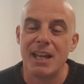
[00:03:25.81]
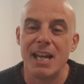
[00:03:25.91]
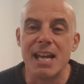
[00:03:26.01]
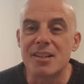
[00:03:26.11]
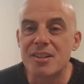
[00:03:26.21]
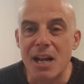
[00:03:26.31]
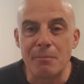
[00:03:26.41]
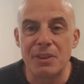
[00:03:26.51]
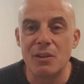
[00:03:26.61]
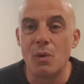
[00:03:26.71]
It's
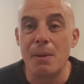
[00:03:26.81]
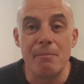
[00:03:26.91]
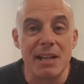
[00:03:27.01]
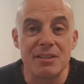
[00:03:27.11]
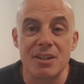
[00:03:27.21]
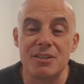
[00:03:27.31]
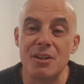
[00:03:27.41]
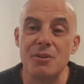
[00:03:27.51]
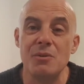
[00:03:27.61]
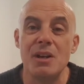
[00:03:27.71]
something we're meant to
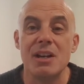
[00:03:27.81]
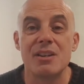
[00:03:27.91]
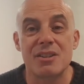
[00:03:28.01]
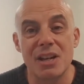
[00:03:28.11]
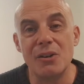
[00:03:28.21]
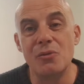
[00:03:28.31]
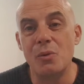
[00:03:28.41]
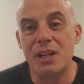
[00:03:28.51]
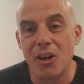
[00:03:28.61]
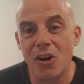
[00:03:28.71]
do, so
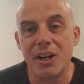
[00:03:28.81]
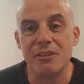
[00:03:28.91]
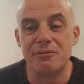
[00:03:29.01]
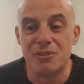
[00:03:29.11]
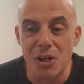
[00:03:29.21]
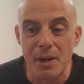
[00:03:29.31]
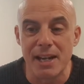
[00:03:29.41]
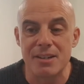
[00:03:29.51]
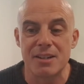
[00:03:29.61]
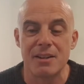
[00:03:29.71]
we kind of do
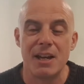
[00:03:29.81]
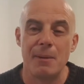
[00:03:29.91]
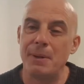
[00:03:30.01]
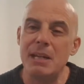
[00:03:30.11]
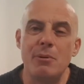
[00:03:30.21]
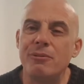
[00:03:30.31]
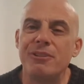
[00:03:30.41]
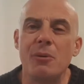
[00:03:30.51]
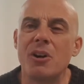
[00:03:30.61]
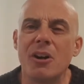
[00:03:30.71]
it. People
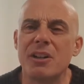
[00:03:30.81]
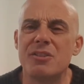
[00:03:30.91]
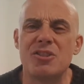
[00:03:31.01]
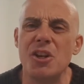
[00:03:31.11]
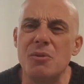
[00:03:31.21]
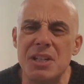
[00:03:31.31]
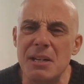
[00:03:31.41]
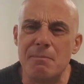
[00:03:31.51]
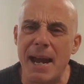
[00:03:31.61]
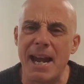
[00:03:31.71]
feel kind of
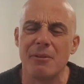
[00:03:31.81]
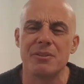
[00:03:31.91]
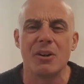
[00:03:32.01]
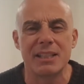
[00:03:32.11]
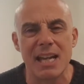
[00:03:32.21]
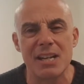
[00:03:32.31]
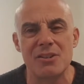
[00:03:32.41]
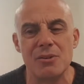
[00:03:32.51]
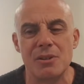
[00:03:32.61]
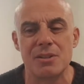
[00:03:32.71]
duty bound, I guess
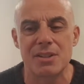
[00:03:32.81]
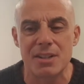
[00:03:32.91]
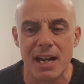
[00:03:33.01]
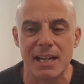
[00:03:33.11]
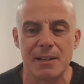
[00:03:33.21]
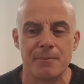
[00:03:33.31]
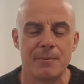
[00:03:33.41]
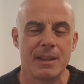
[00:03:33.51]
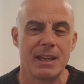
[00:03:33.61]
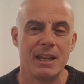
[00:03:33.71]
you could say.
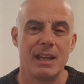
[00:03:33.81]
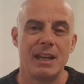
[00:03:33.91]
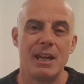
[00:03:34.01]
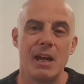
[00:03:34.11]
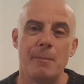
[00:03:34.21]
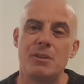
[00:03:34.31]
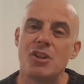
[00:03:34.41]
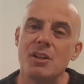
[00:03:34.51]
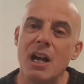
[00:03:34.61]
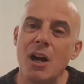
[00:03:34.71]
But
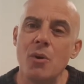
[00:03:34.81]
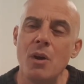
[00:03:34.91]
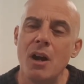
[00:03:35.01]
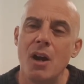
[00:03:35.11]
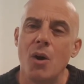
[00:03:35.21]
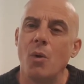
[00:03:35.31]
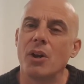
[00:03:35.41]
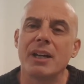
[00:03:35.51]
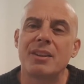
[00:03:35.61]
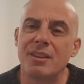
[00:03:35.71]
you know what
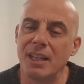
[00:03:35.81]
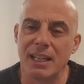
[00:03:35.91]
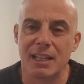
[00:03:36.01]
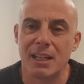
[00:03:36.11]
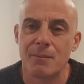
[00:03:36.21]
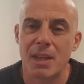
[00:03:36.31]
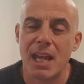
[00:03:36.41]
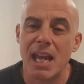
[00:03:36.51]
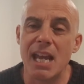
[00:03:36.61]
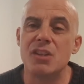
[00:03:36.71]
I think
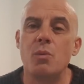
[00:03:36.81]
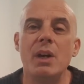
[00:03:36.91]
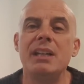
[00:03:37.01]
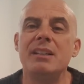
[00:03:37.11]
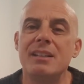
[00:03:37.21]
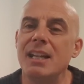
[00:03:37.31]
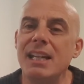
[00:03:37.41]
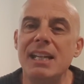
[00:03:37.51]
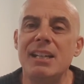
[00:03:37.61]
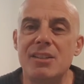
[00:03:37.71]
is we
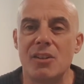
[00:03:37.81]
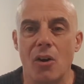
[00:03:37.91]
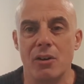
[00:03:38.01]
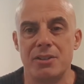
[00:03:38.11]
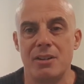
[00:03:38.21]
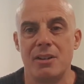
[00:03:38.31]
need God